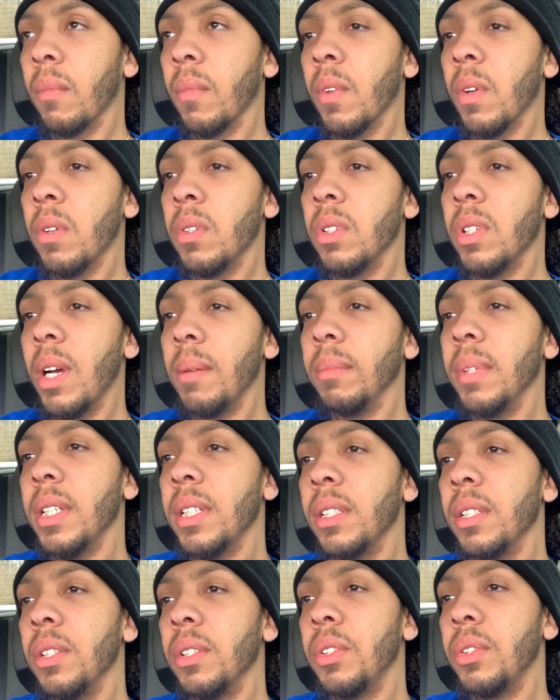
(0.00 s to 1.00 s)
so I'm
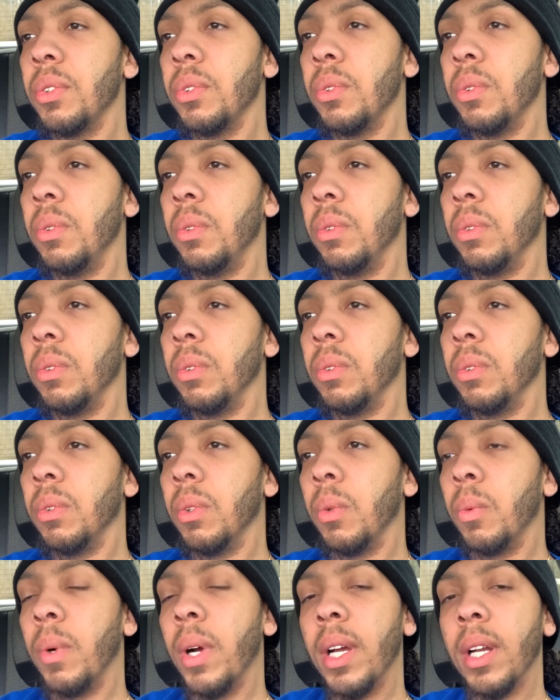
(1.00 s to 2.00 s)
listening to
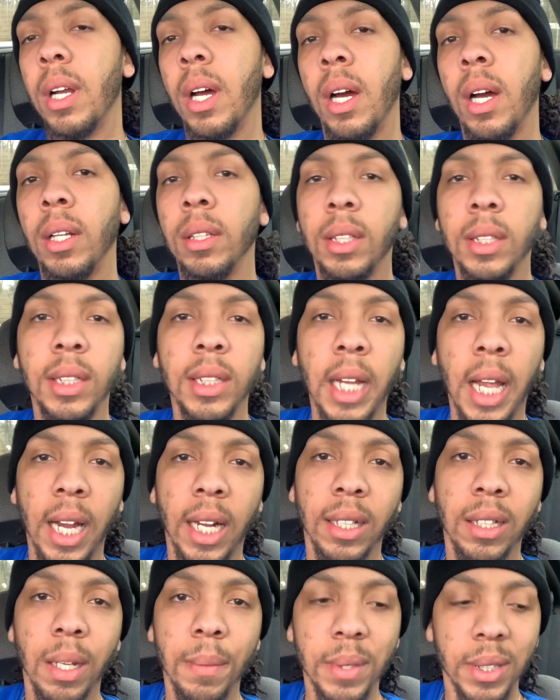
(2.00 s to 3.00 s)
what uh, DJ
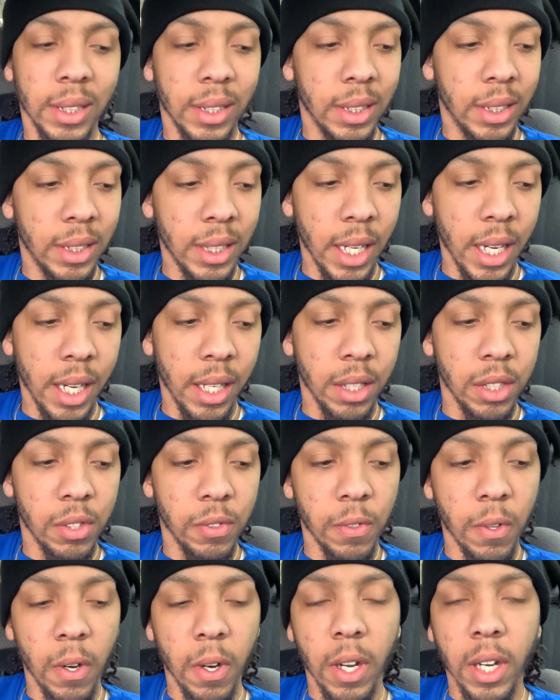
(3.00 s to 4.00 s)
Academic is saying as
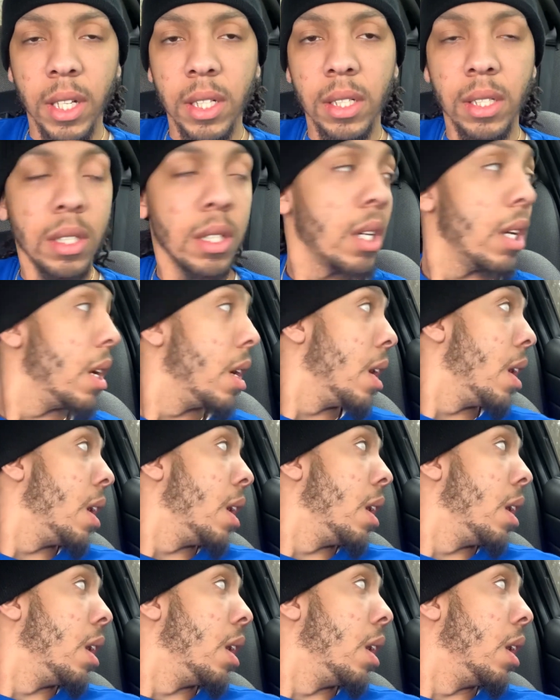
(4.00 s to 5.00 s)
far as
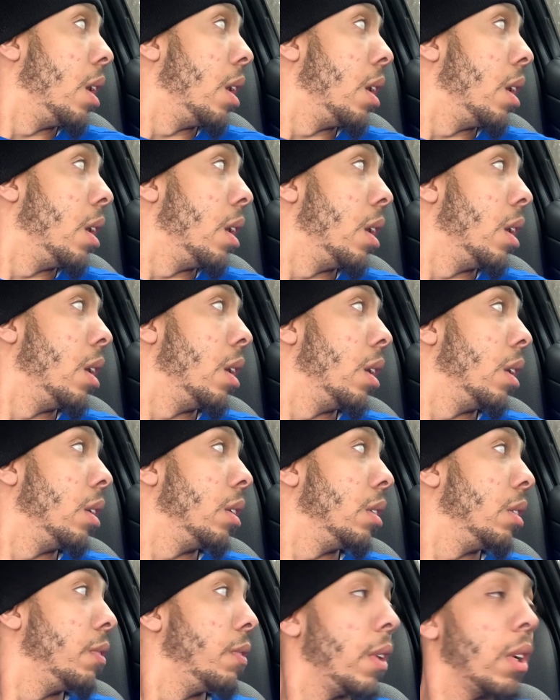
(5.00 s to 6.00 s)

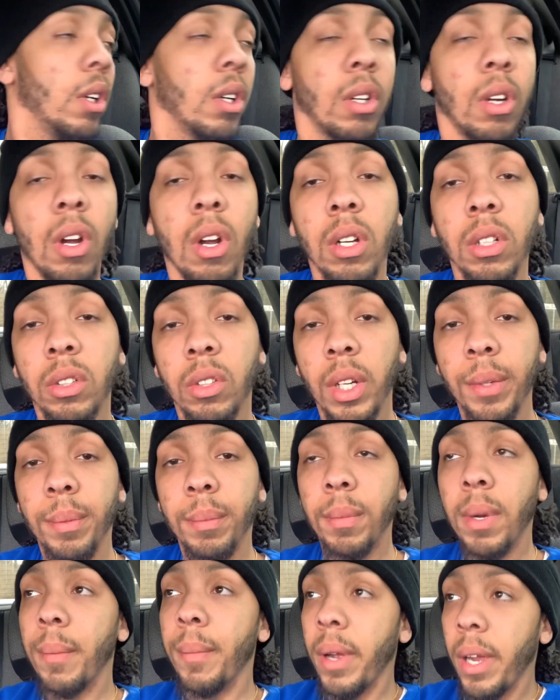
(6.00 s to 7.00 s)
these fucking cars
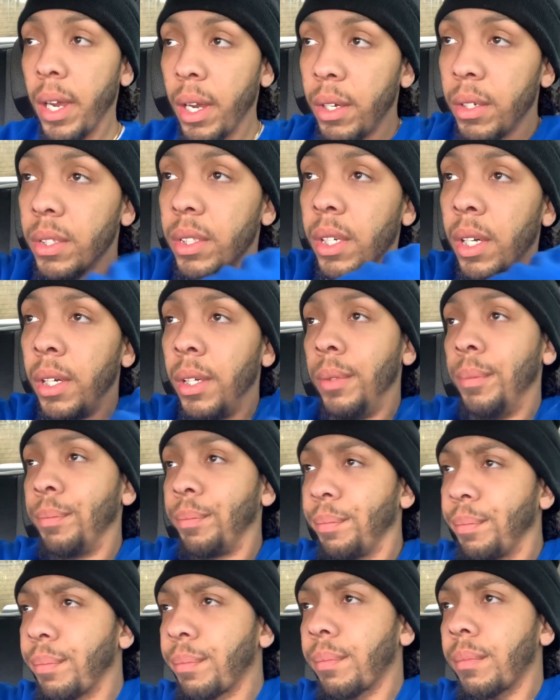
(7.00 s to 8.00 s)
creeping by my house. Um,
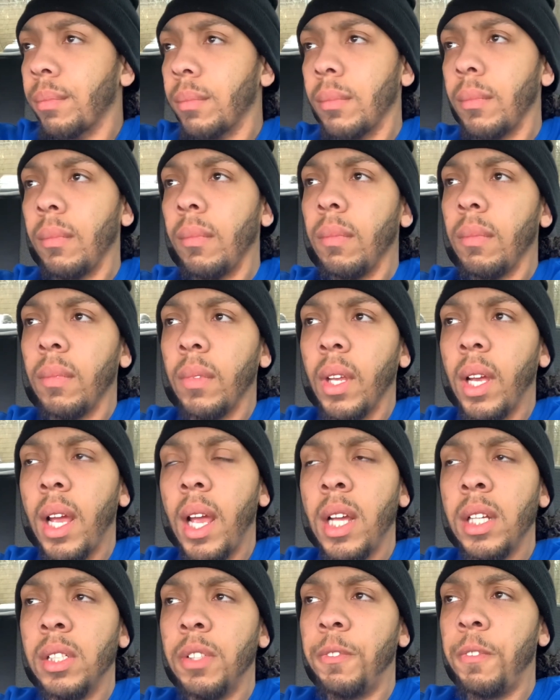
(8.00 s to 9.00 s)

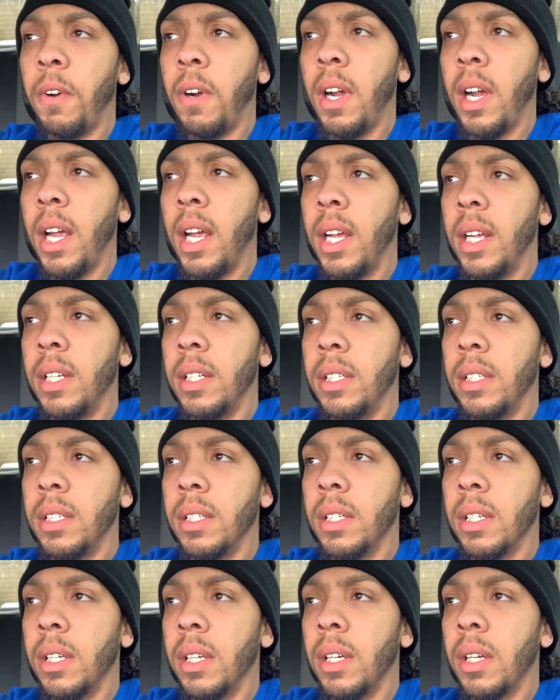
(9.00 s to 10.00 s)
as far as
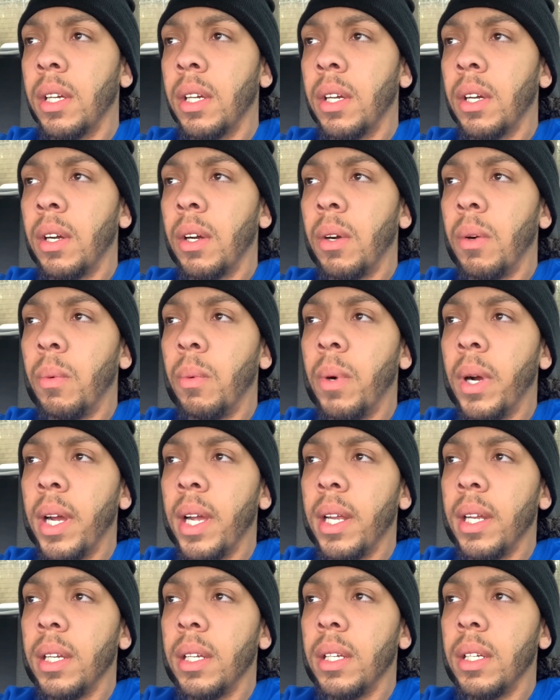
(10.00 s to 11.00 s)

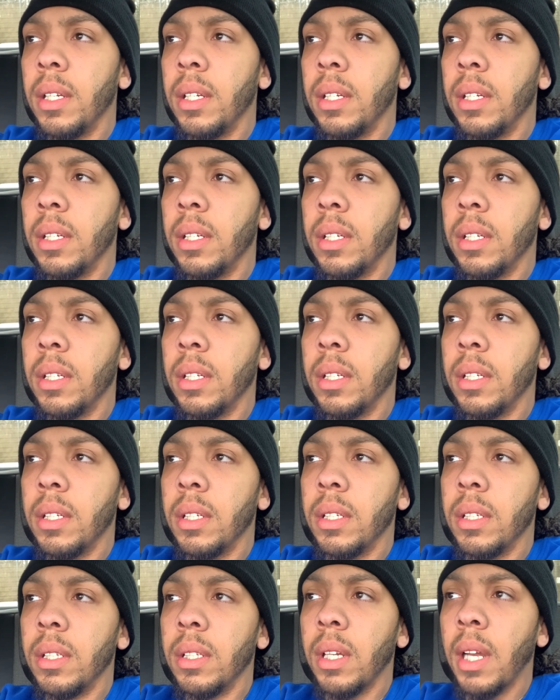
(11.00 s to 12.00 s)
what
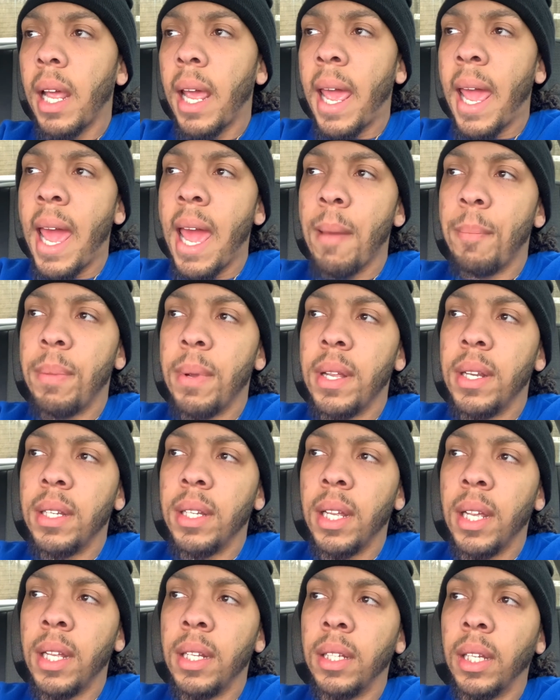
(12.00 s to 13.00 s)
happened
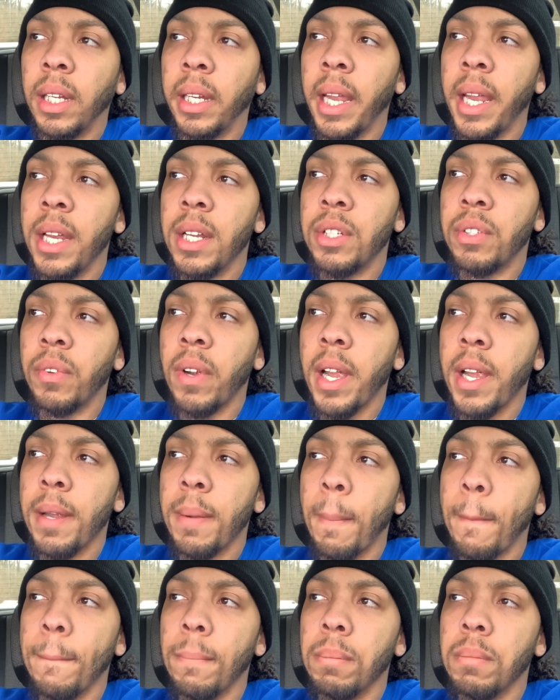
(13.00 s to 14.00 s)
in the case, right?
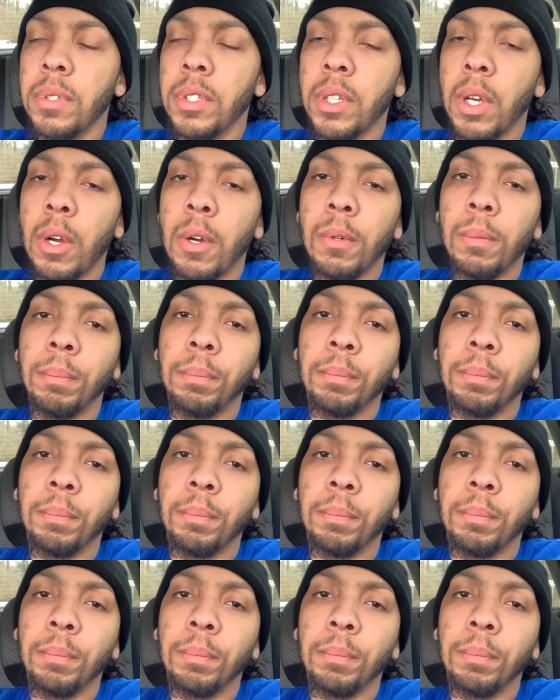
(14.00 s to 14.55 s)
So